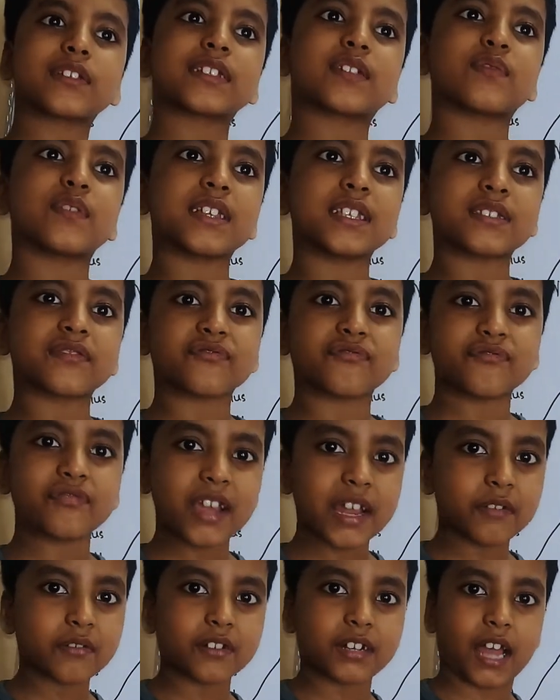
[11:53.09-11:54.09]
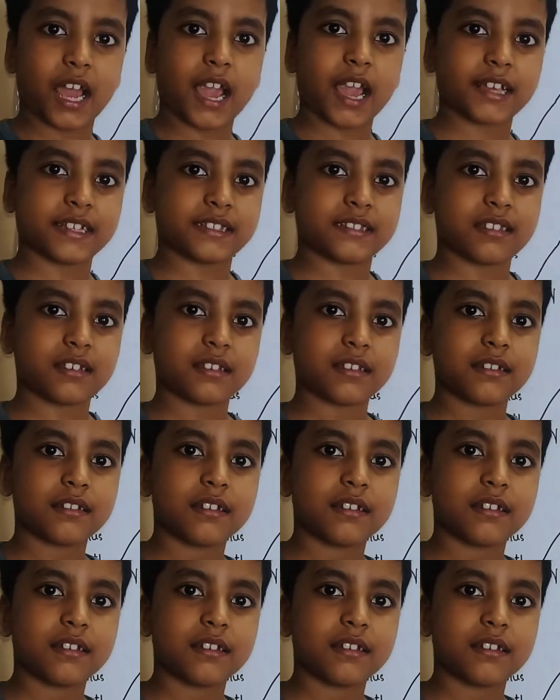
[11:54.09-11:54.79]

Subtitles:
degrees Fahrenheit.